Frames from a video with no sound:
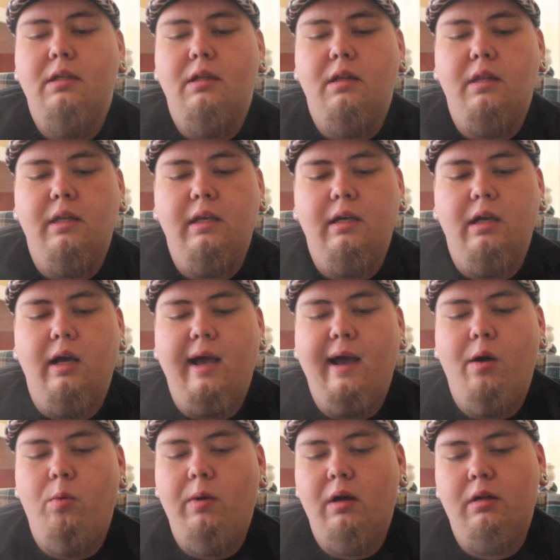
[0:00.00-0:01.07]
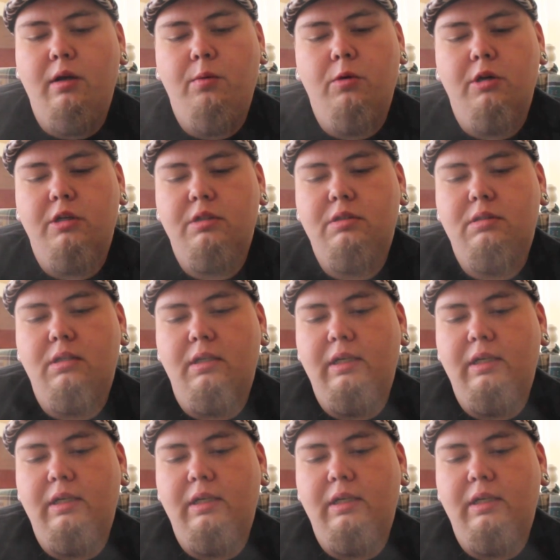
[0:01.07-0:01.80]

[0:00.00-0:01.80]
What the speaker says: How well it works.